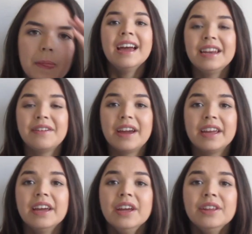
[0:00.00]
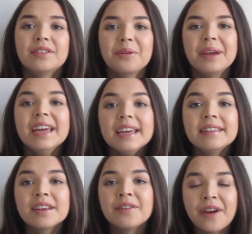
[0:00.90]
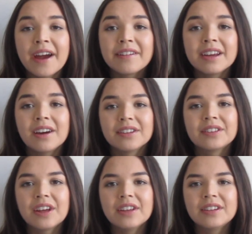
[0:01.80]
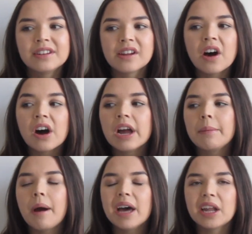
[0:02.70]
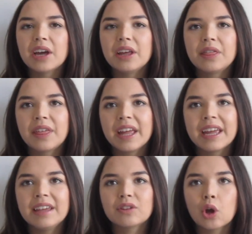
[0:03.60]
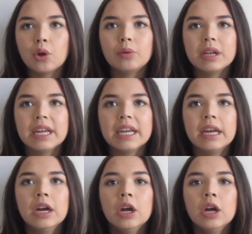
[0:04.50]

Anyway, so it is a very uncertain time, and I think it's only